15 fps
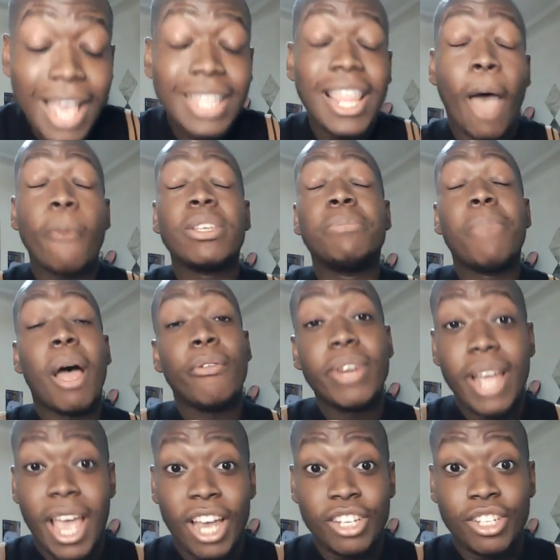That was my
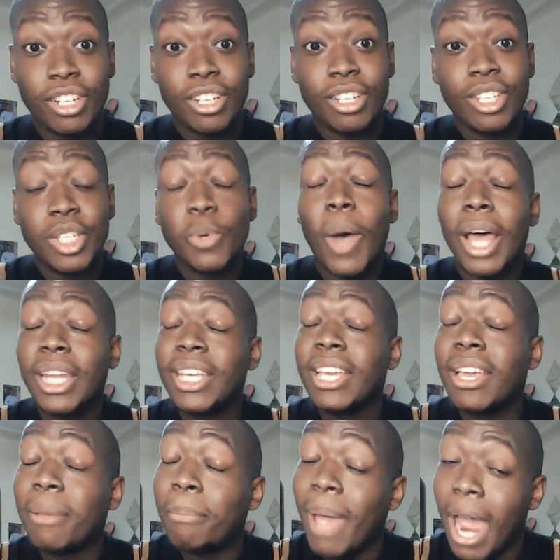reaction to
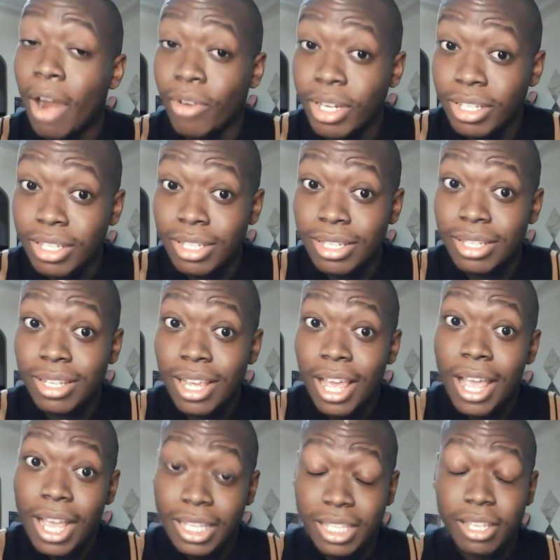Aaliyah in Paris,
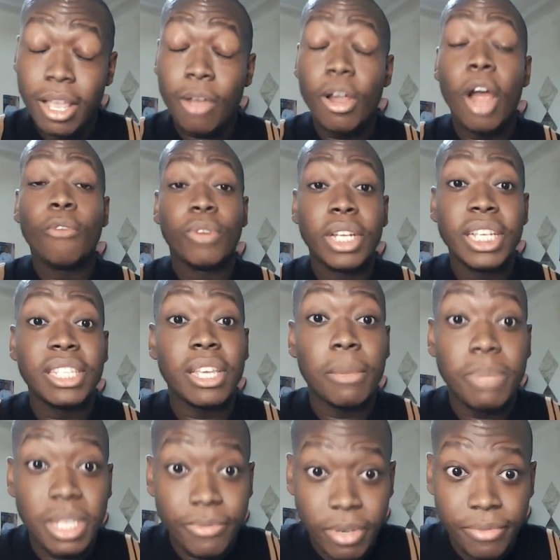to the unreleased
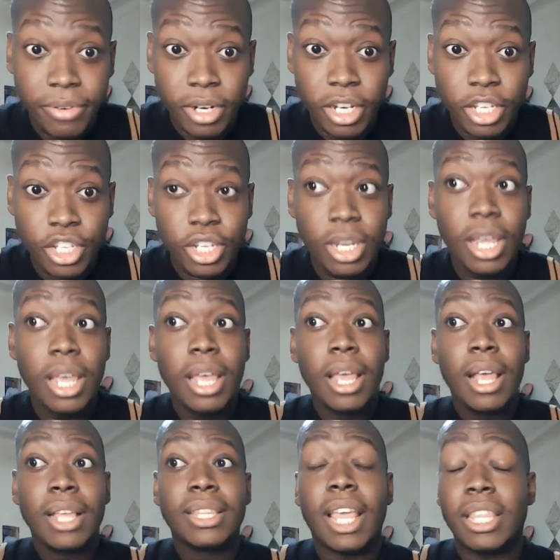MTV footage
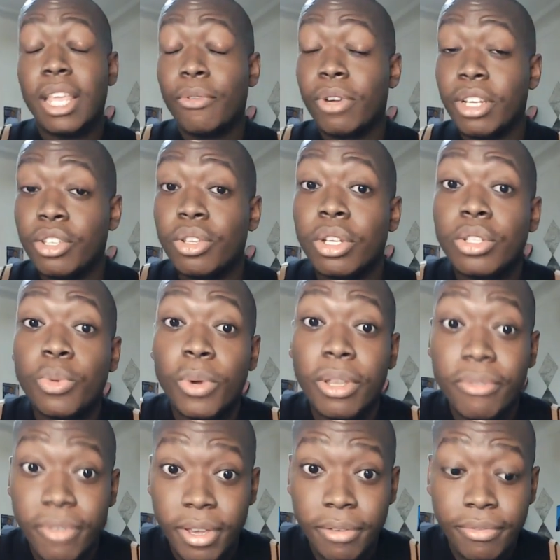that they released on the
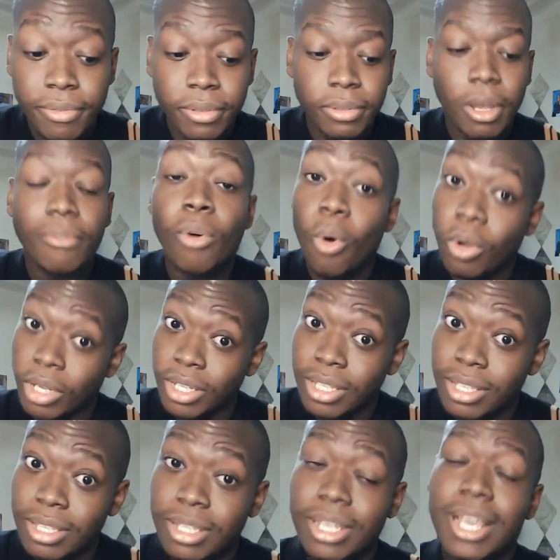25th of
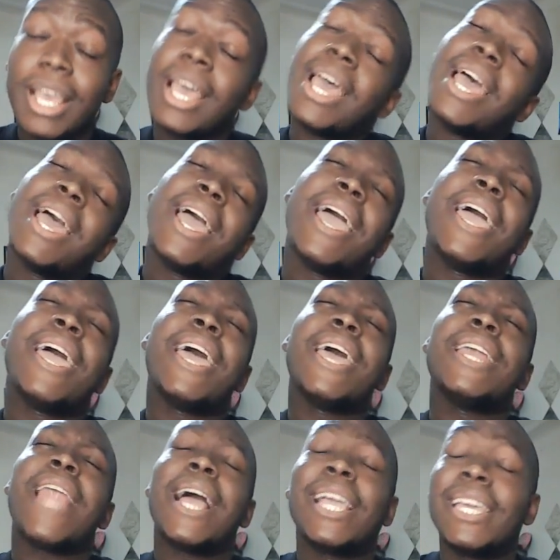August.
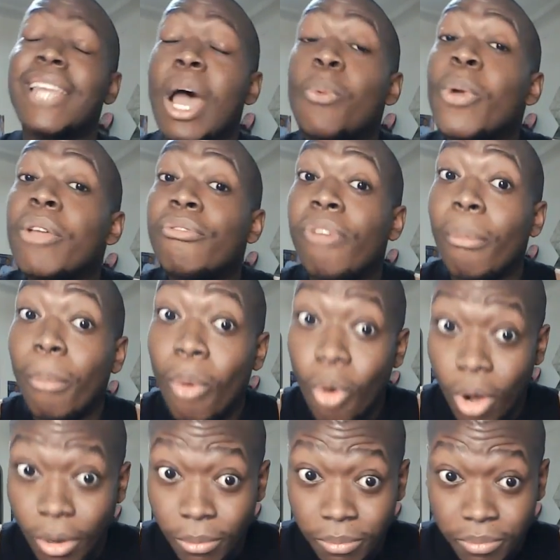And I cannot wait for
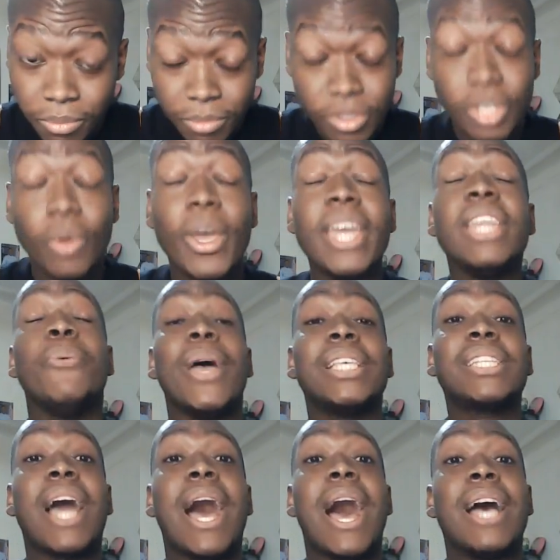more. So,
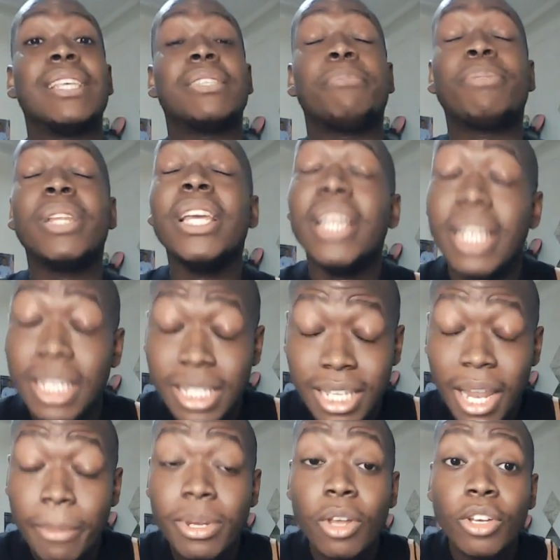anyways, guys, please
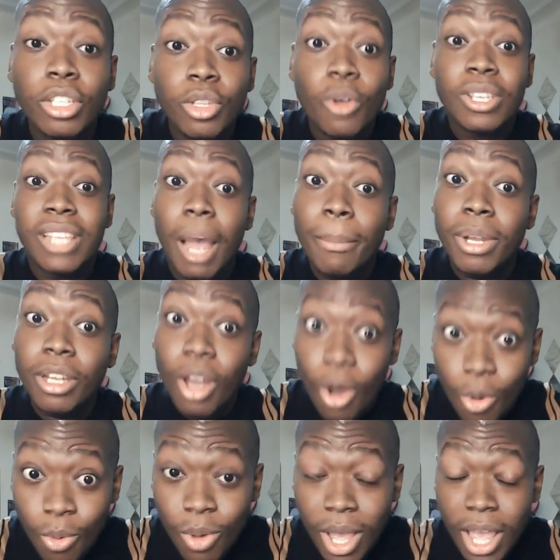let me know your thoughts down
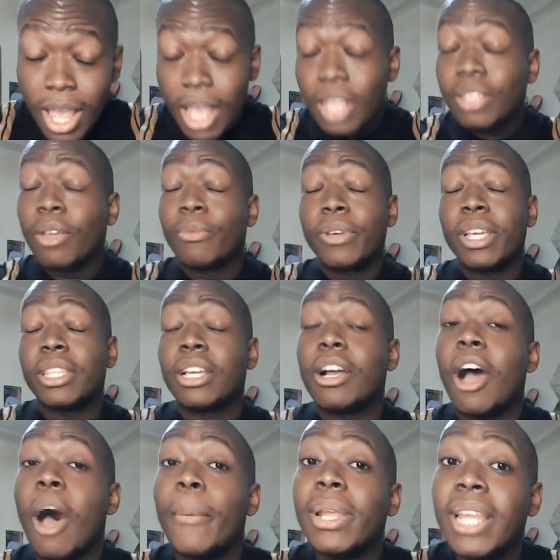below. Don't forget to
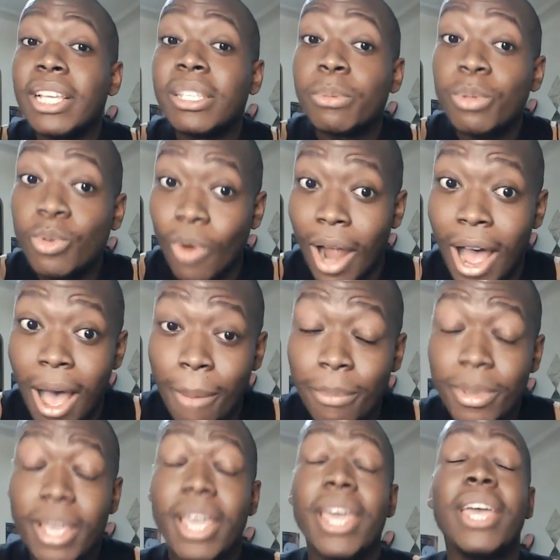comment, like, subscribe,
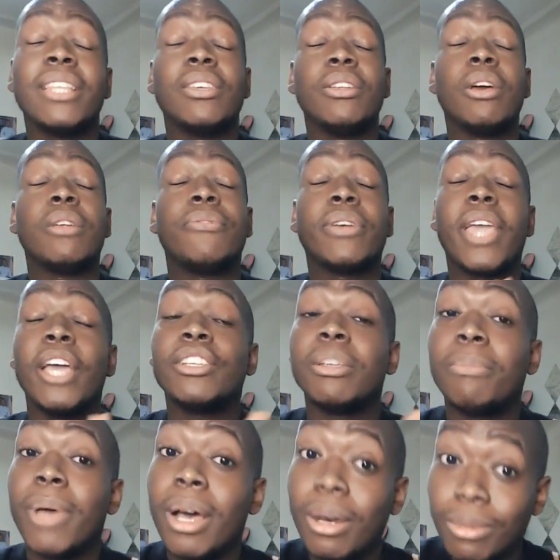and hit the
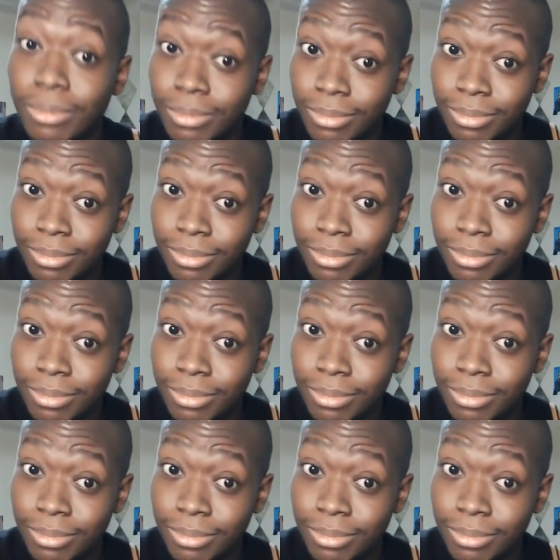notification bell.